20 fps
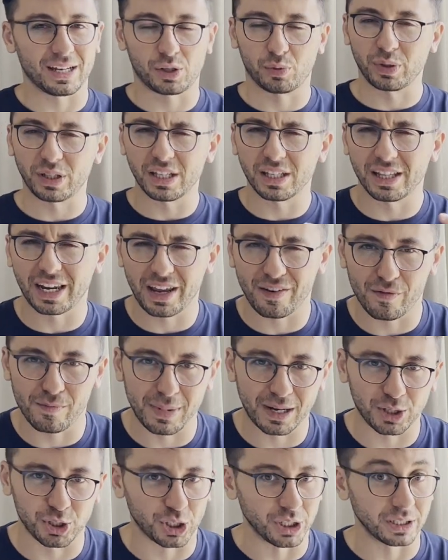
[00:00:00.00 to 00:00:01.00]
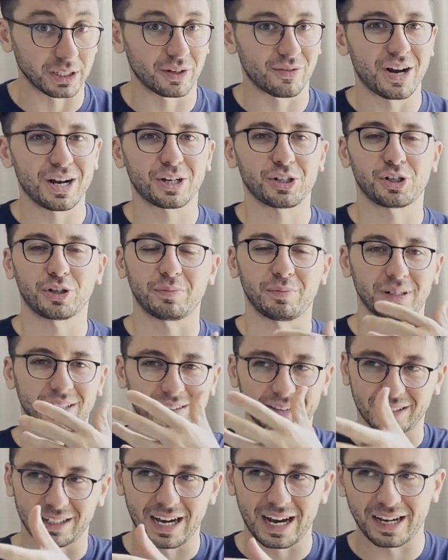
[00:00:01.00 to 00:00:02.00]
We didn't have much interaction, but
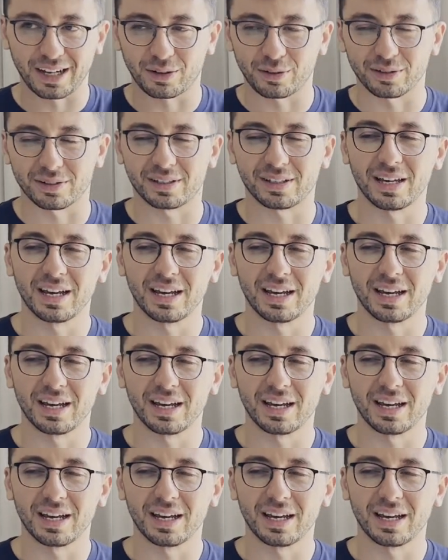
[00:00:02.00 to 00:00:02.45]
I could